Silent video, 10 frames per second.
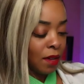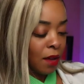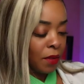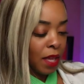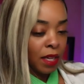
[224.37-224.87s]
I
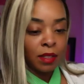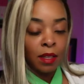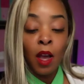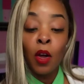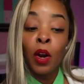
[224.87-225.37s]
feel like it's a,
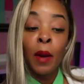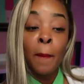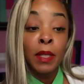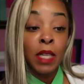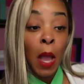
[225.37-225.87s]
hold on. Let me
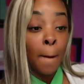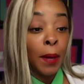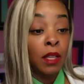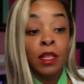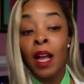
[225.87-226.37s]
put y'all on
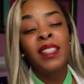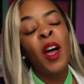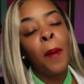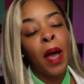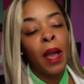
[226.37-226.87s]
pause. No,
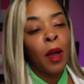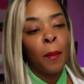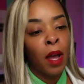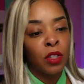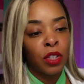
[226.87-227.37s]
I ain't gonna
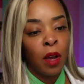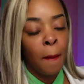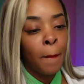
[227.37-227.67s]
pause y'all.